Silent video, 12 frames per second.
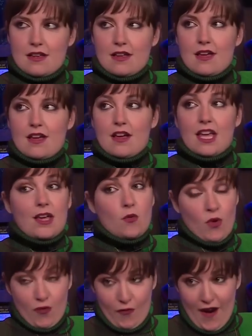one, it's
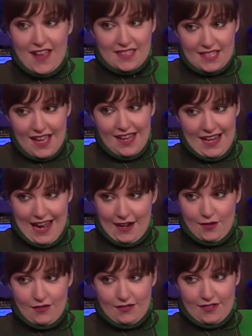basically a game where
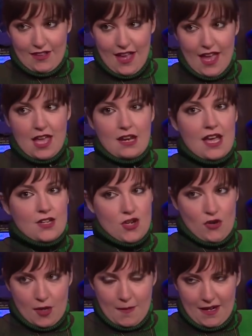Andy asks his
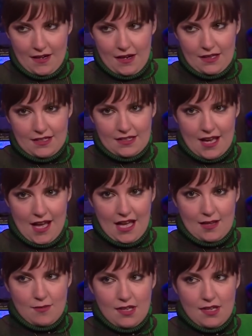guest a bunch of juicy